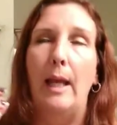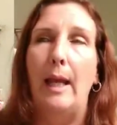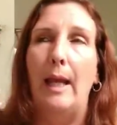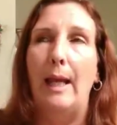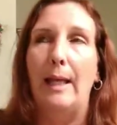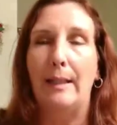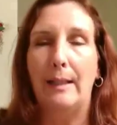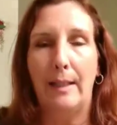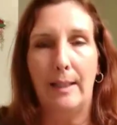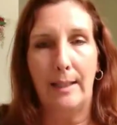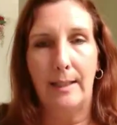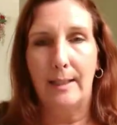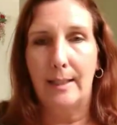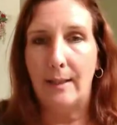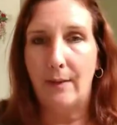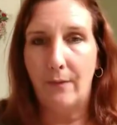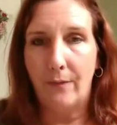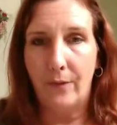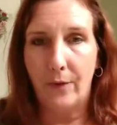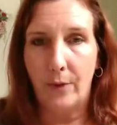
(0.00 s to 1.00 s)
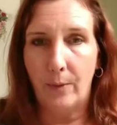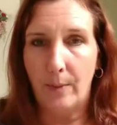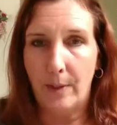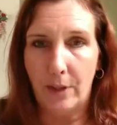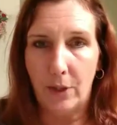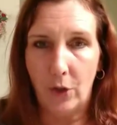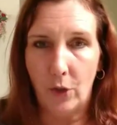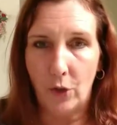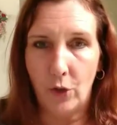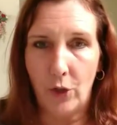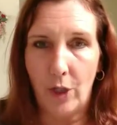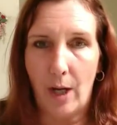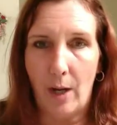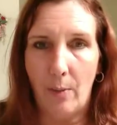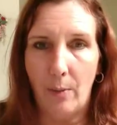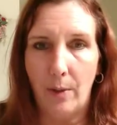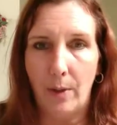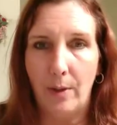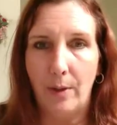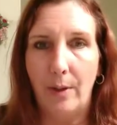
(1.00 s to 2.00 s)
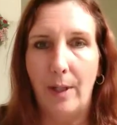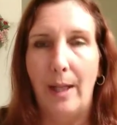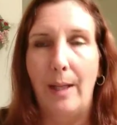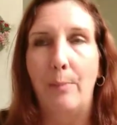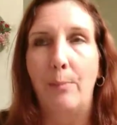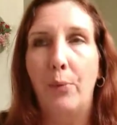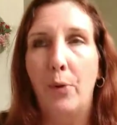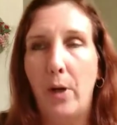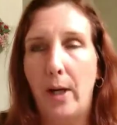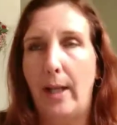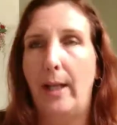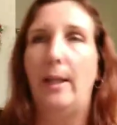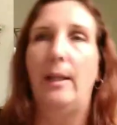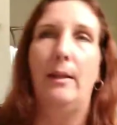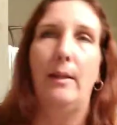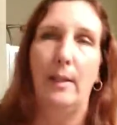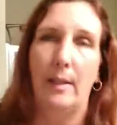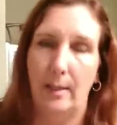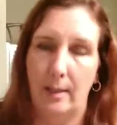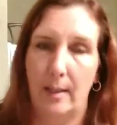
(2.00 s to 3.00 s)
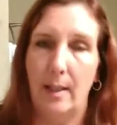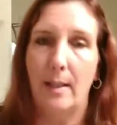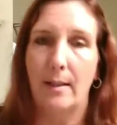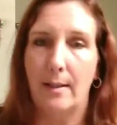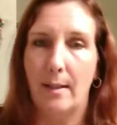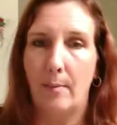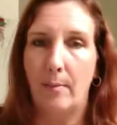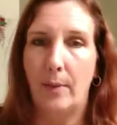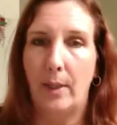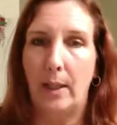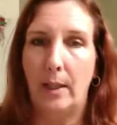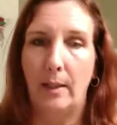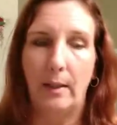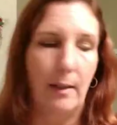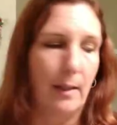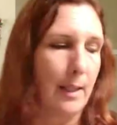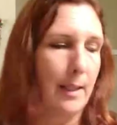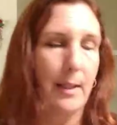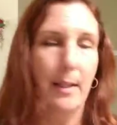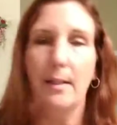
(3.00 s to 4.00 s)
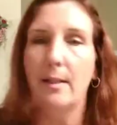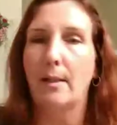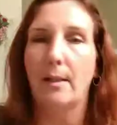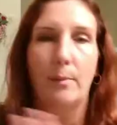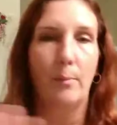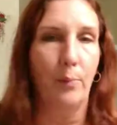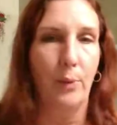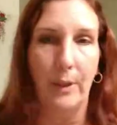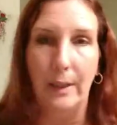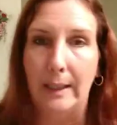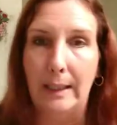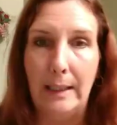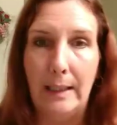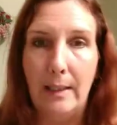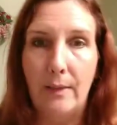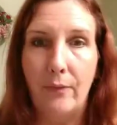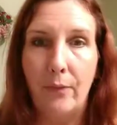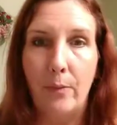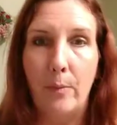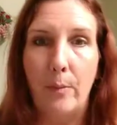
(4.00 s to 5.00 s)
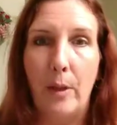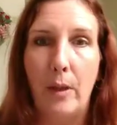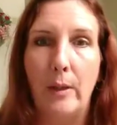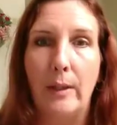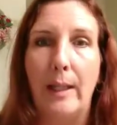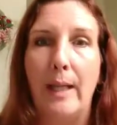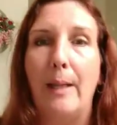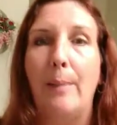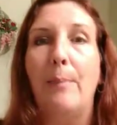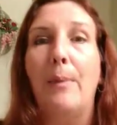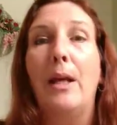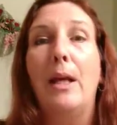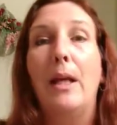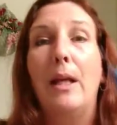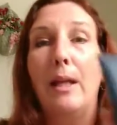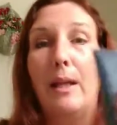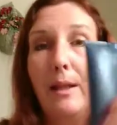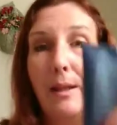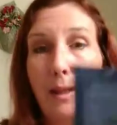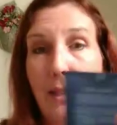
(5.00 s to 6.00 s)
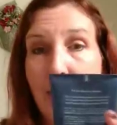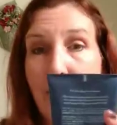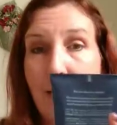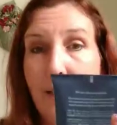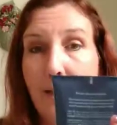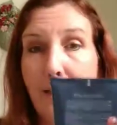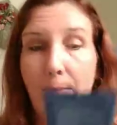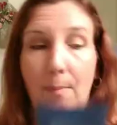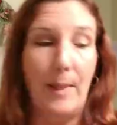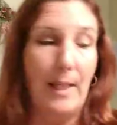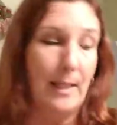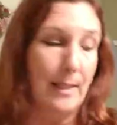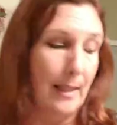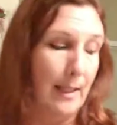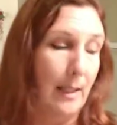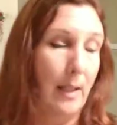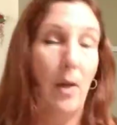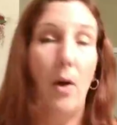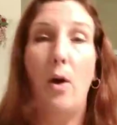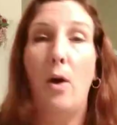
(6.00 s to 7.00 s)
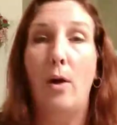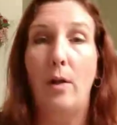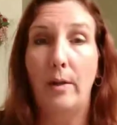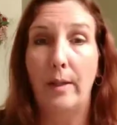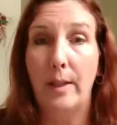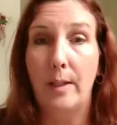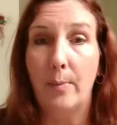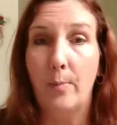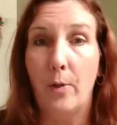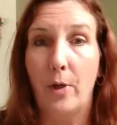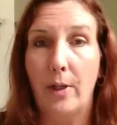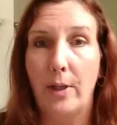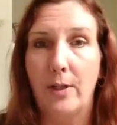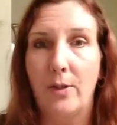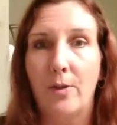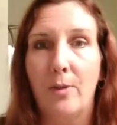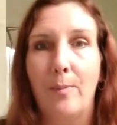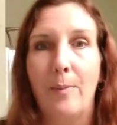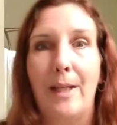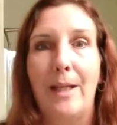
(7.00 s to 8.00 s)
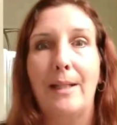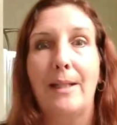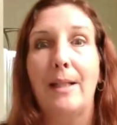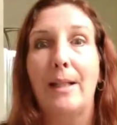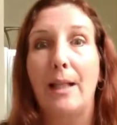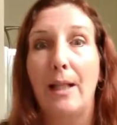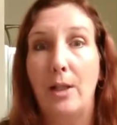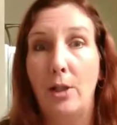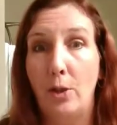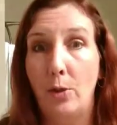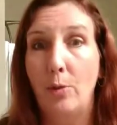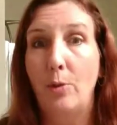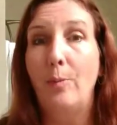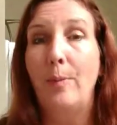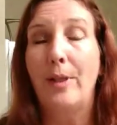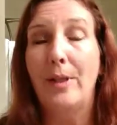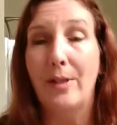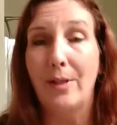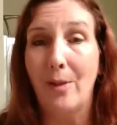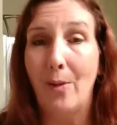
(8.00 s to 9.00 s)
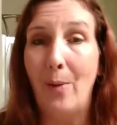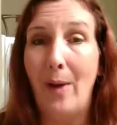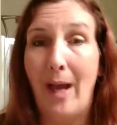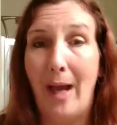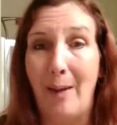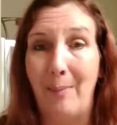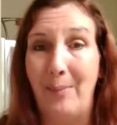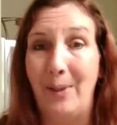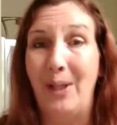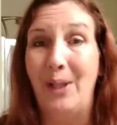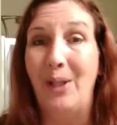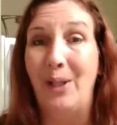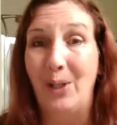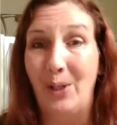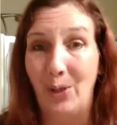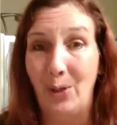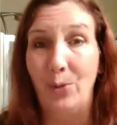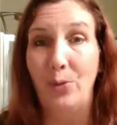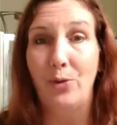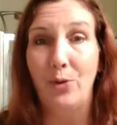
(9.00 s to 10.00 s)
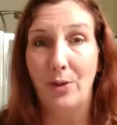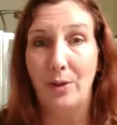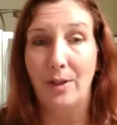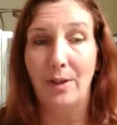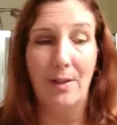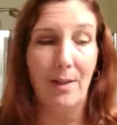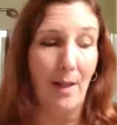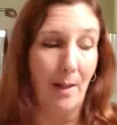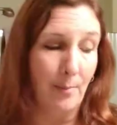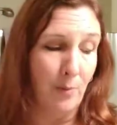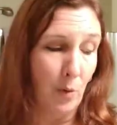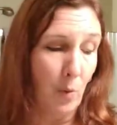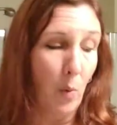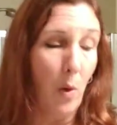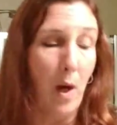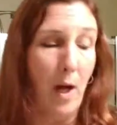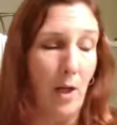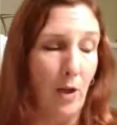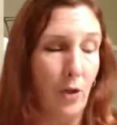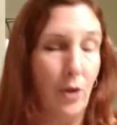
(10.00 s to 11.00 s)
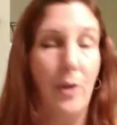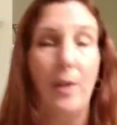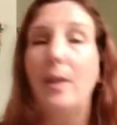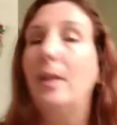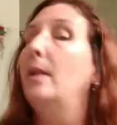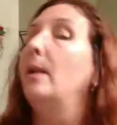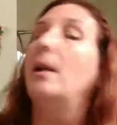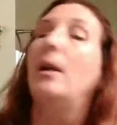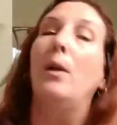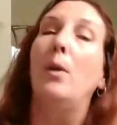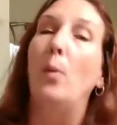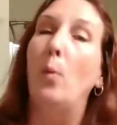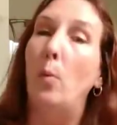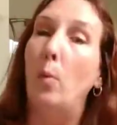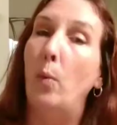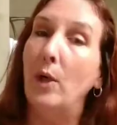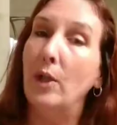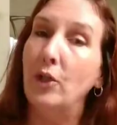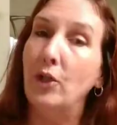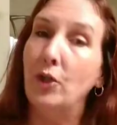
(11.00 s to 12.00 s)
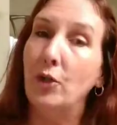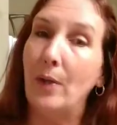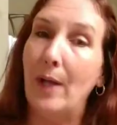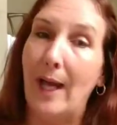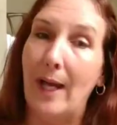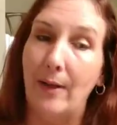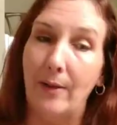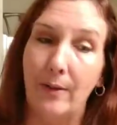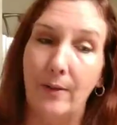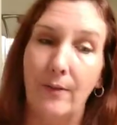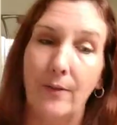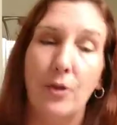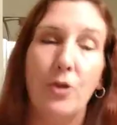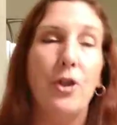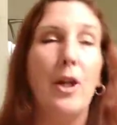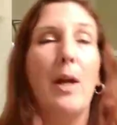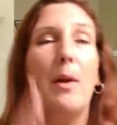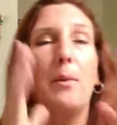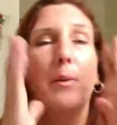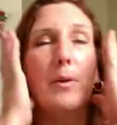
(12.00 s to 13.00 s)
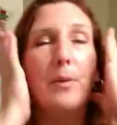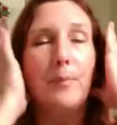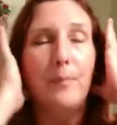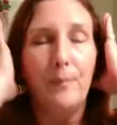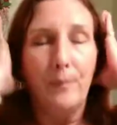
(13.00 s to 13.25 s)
and let it sit for the rest of your shower and pray that it does something. This is a completely different ball game. This is amazing. All these products are amazing, and you will be so happy you took the time to wash. Once you're out of the shower,